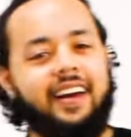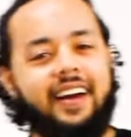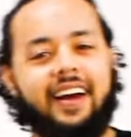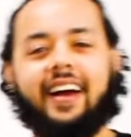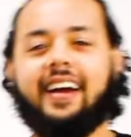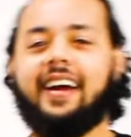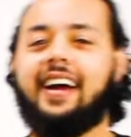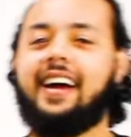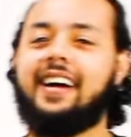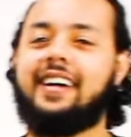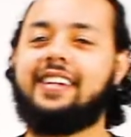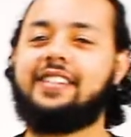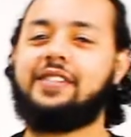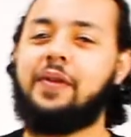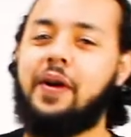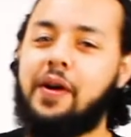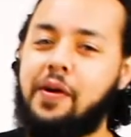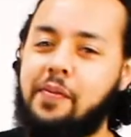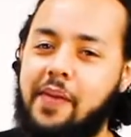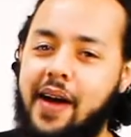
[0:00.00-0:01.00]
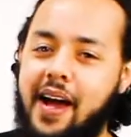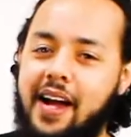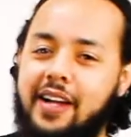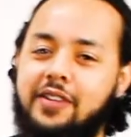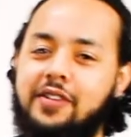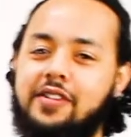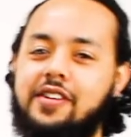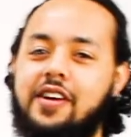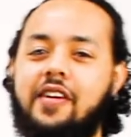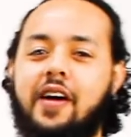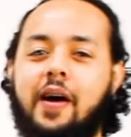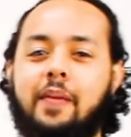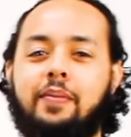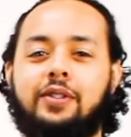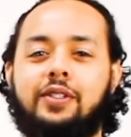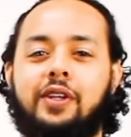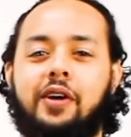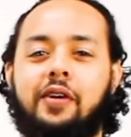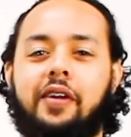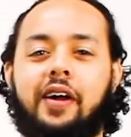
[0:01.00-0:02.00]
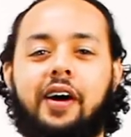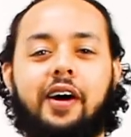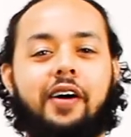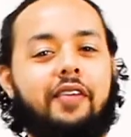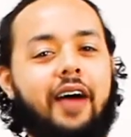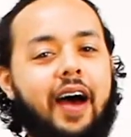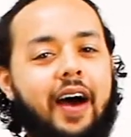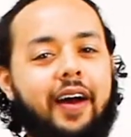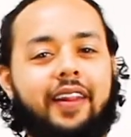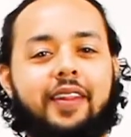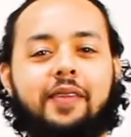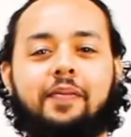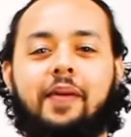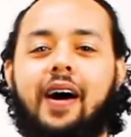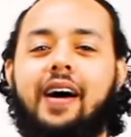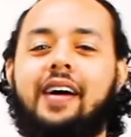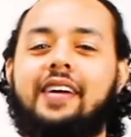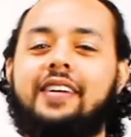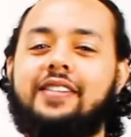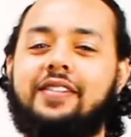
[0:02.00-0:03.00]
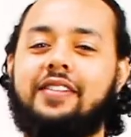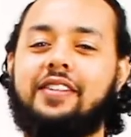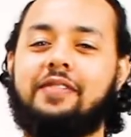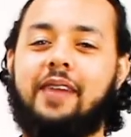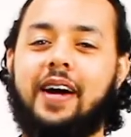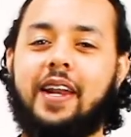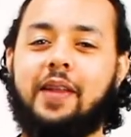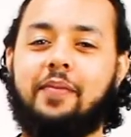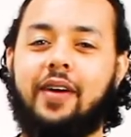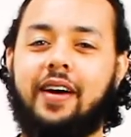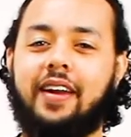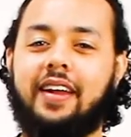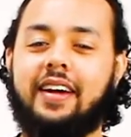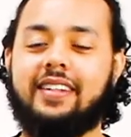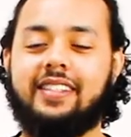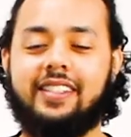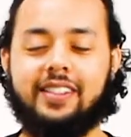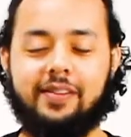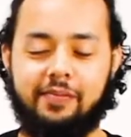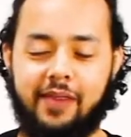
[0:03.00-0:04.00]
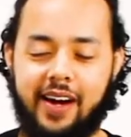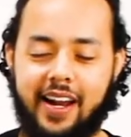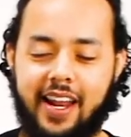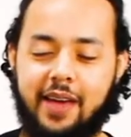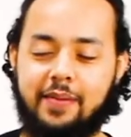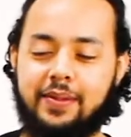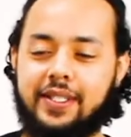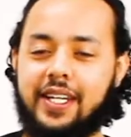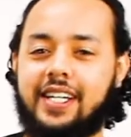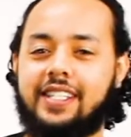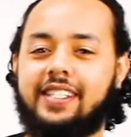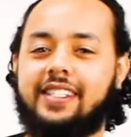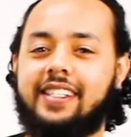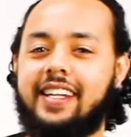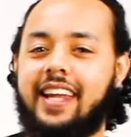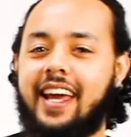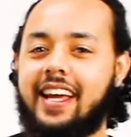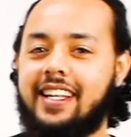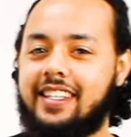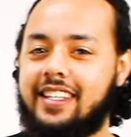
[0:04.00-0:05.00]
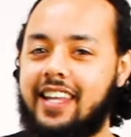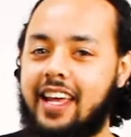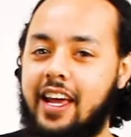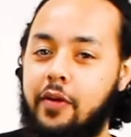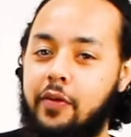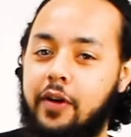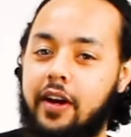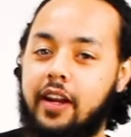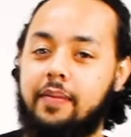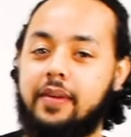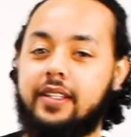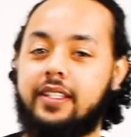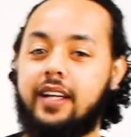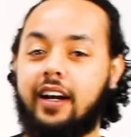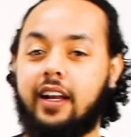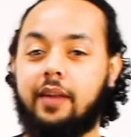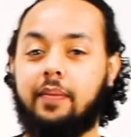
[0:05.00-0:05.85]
Hi guys, welcome back to another episode of Out of the Box with Mighty Products. My name's Austin, and today we're going to be talking